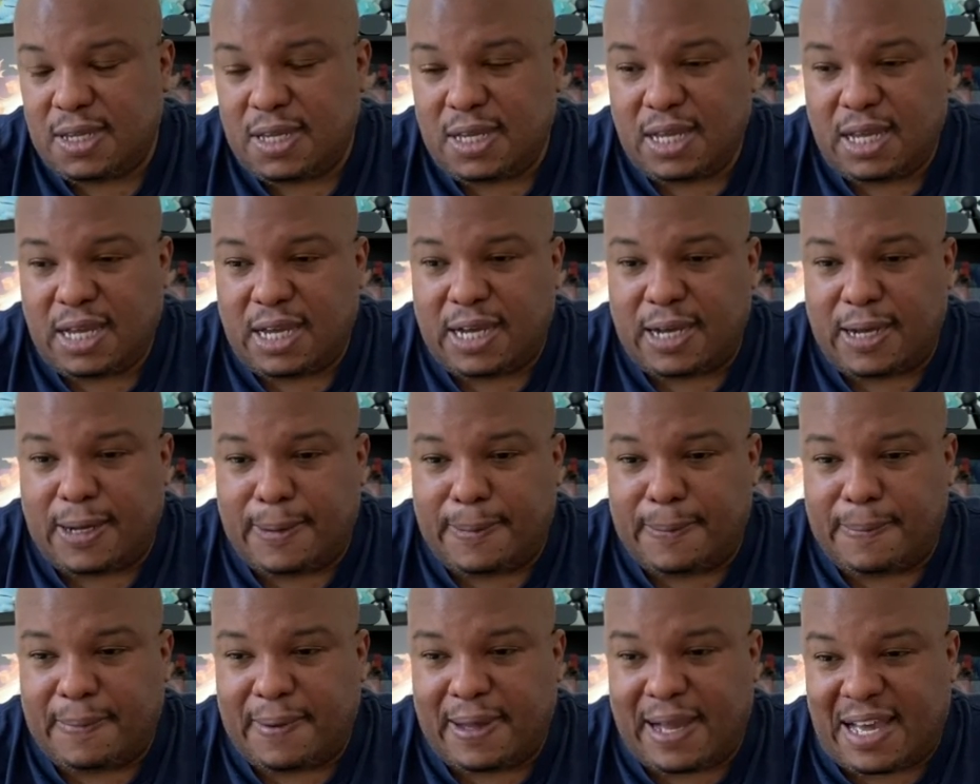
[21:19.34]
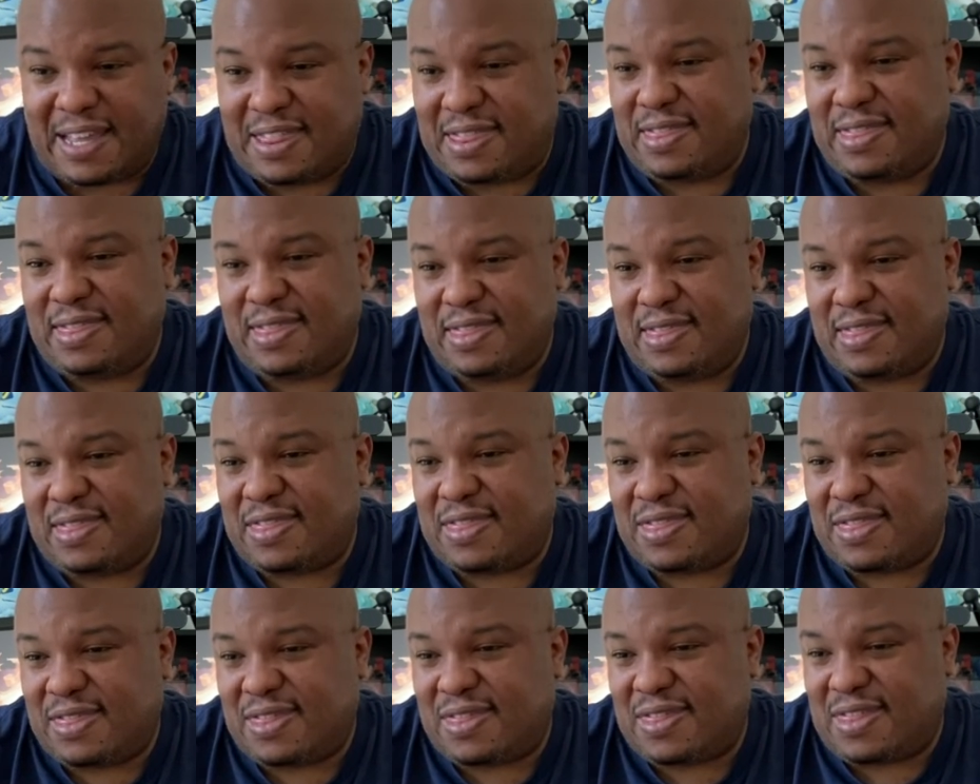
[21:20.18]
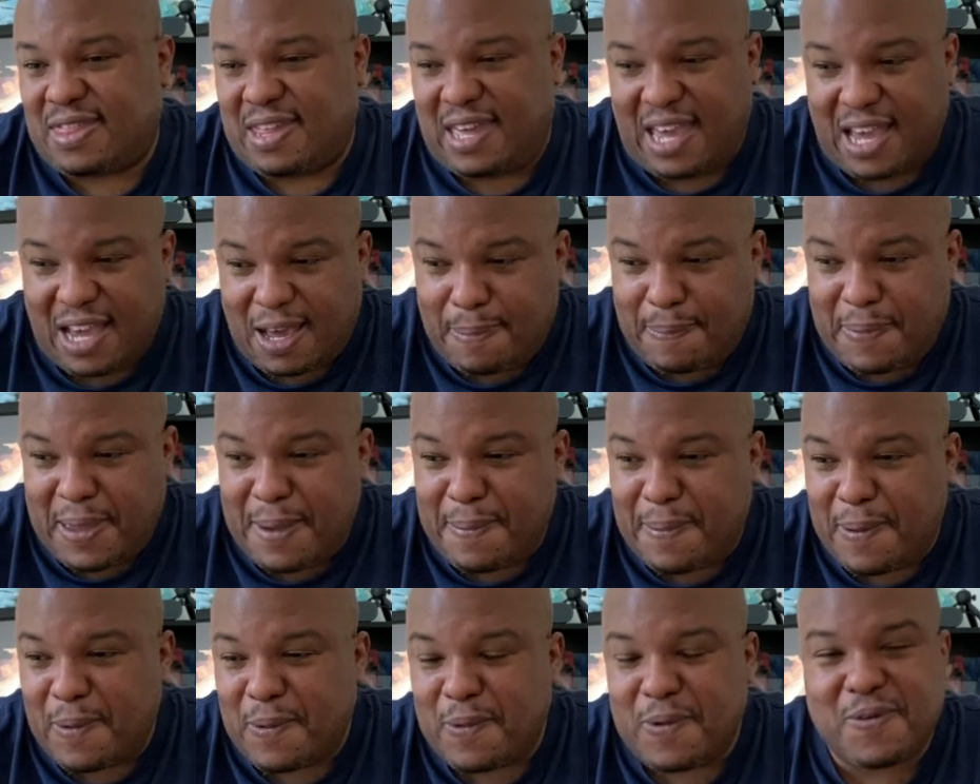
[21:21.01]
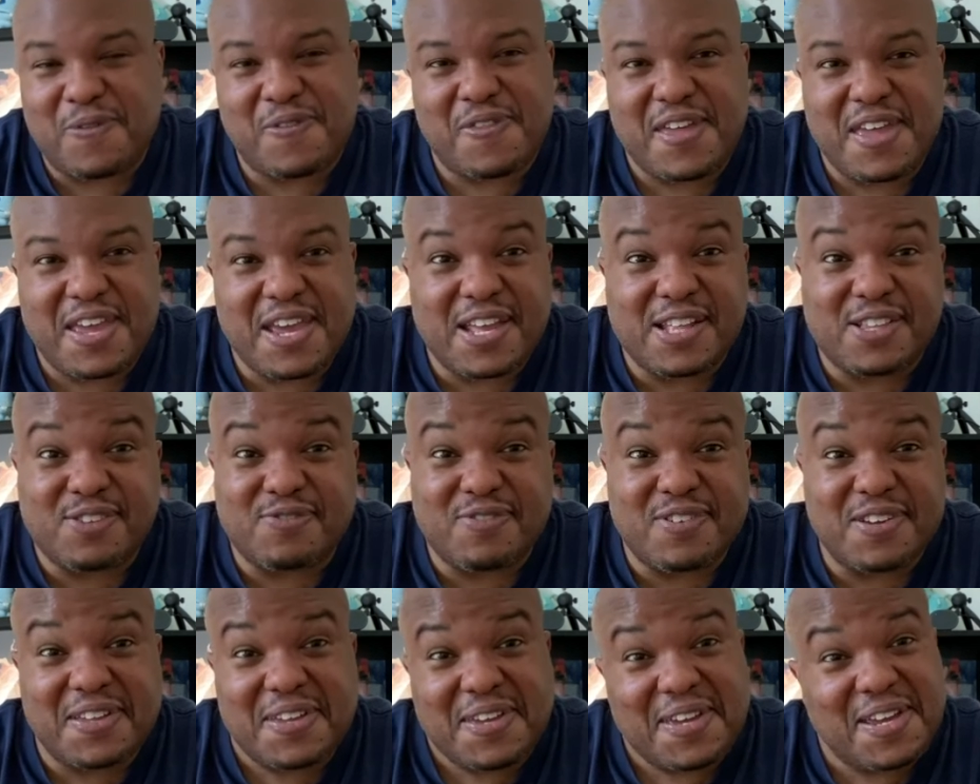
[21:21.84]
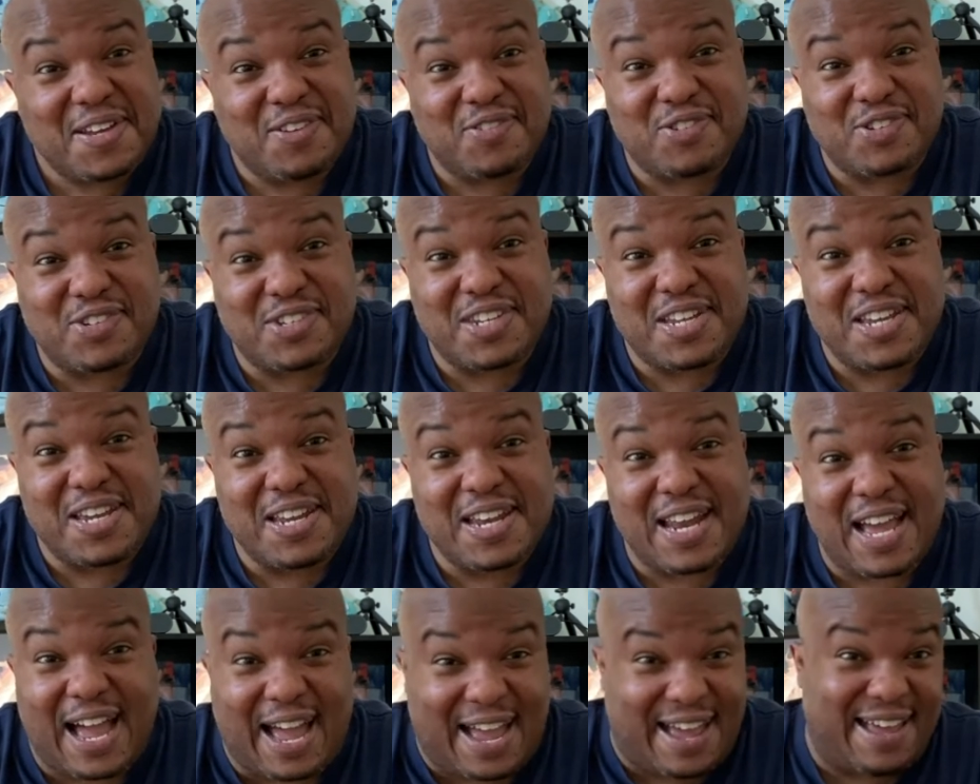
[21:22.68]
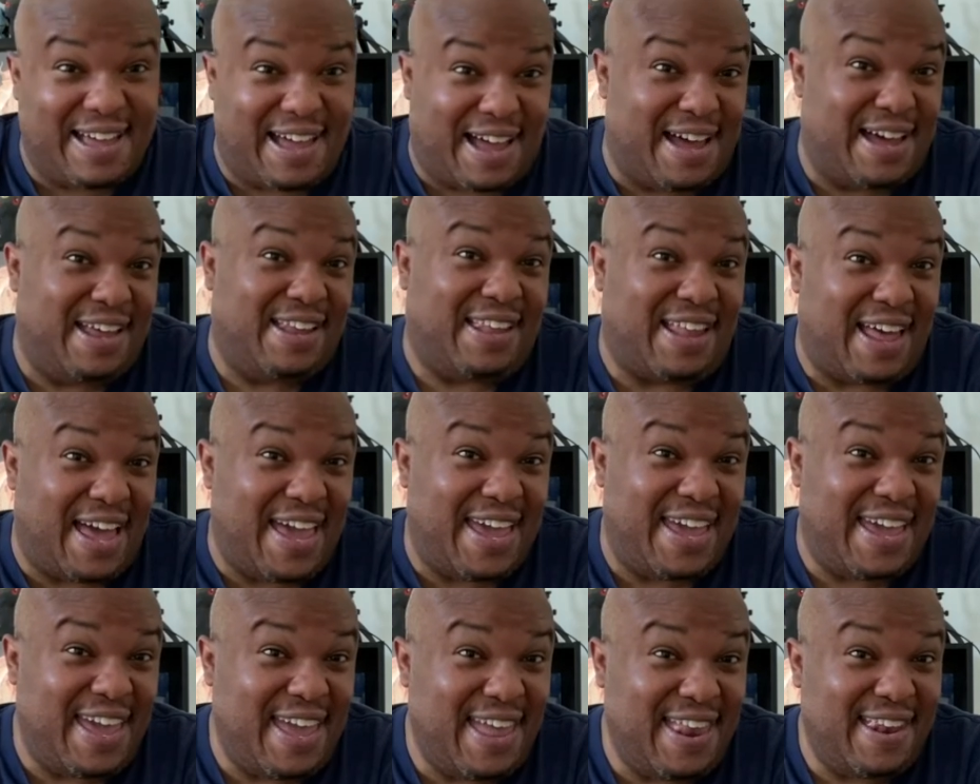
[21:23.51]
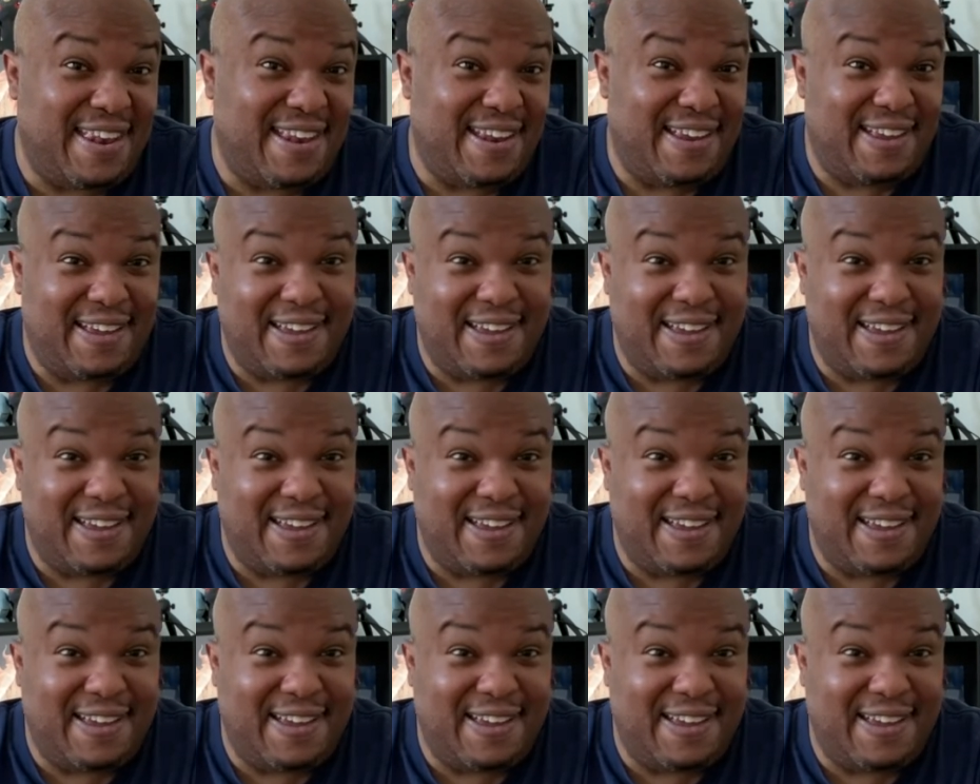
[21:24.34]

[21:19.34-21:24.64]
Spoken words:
I think people will think it's really interesting. I like it.